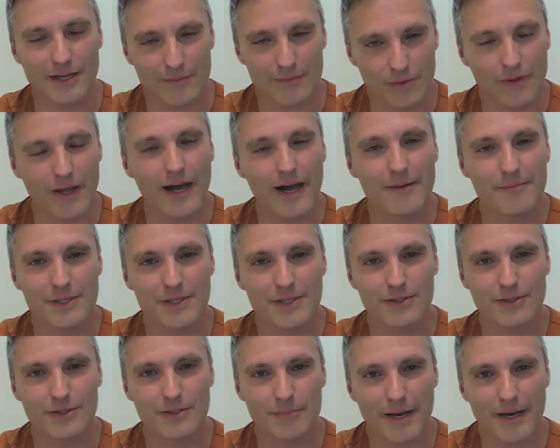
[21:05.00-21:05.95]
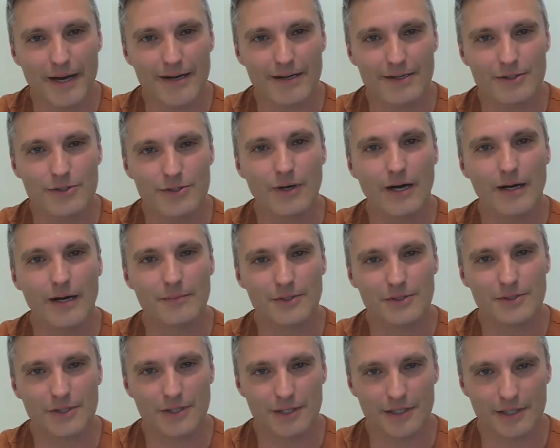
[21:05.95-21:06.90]
I will not be a good parent. So I'm
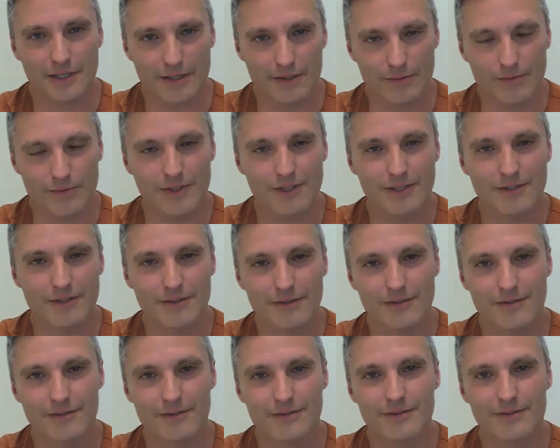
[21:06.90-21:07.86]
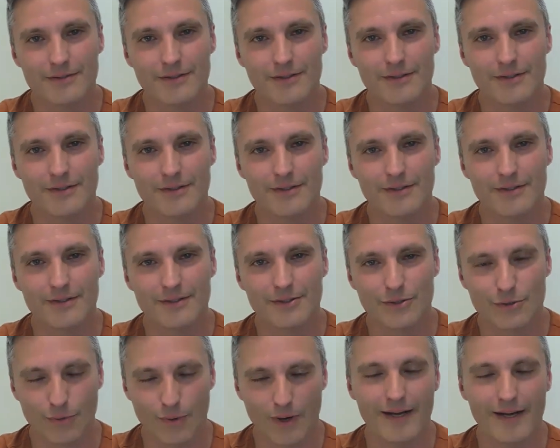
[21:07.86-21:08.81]
just going to get real
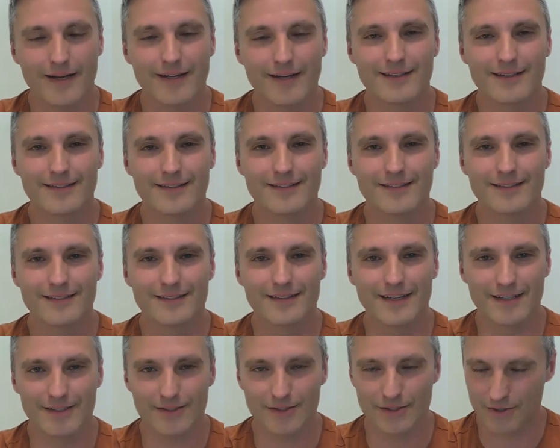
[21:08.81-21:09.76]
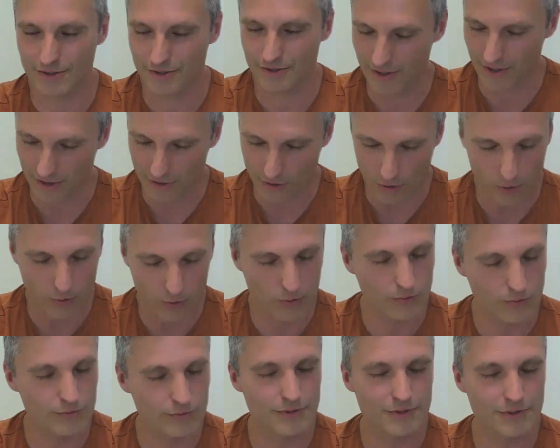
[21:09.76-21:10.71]
quiet and just like
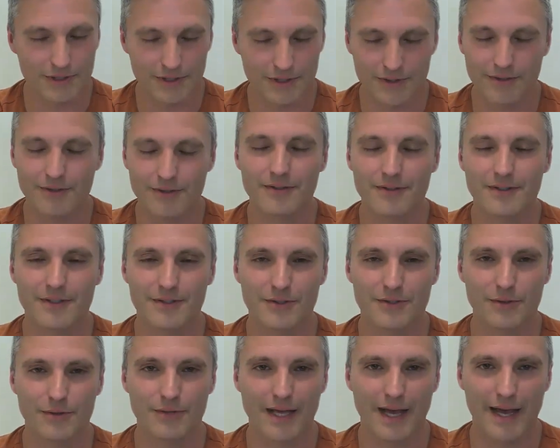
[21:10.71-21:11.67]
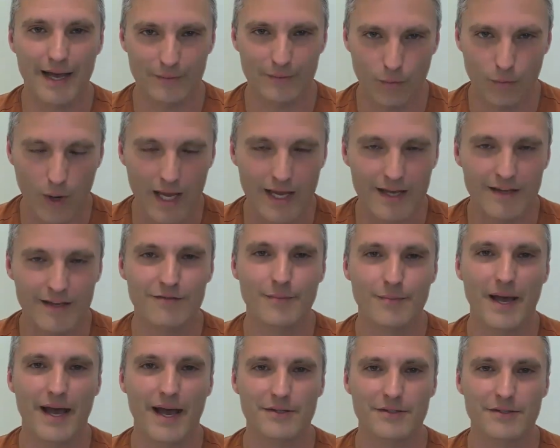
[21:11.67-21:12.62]
hold still until that wave
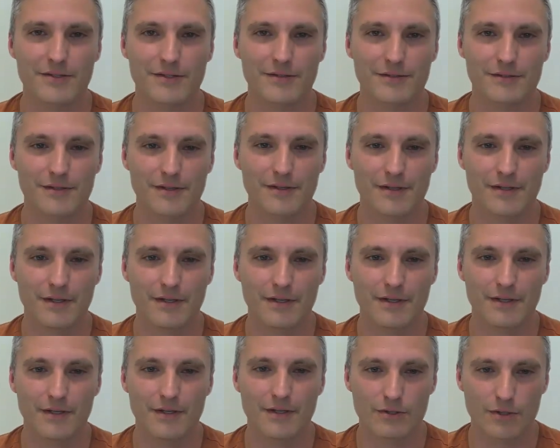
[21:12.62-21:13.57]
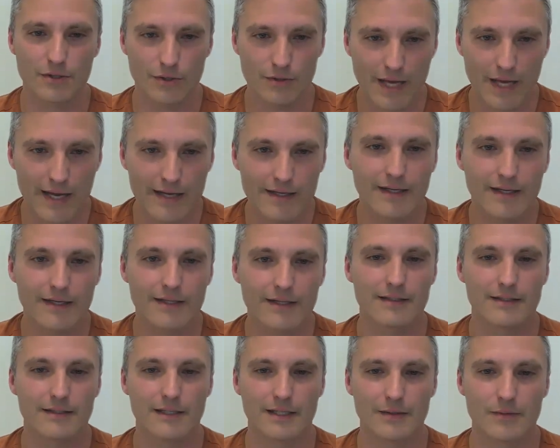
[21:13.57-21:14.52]
passes. So that kind
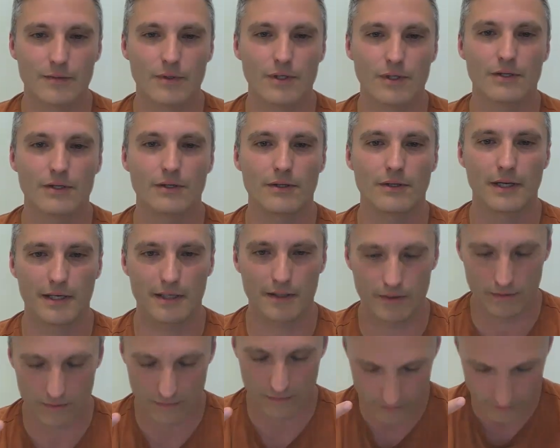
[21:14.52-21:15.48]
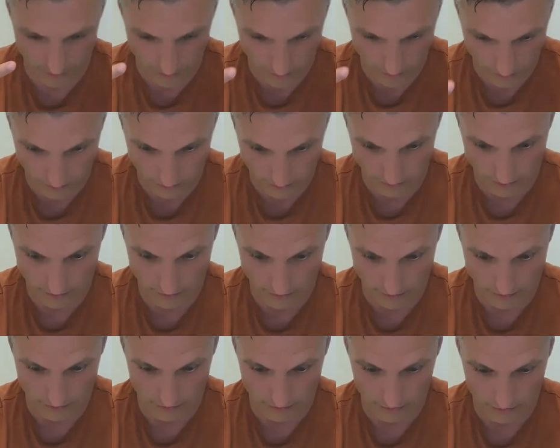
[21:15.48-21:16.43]
of thing where you're like
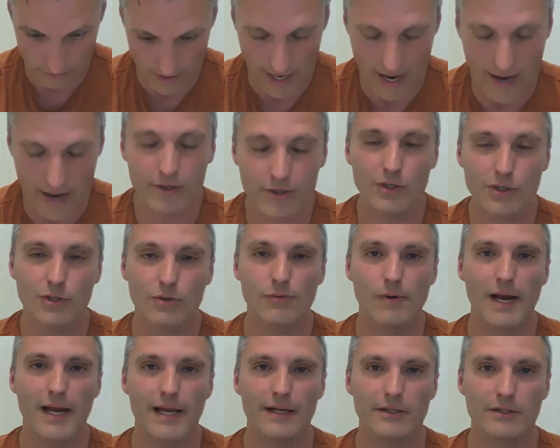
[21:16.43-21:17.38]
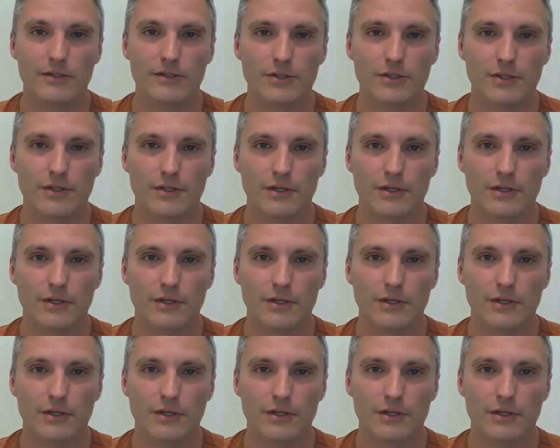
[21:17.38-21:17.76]
out of your range.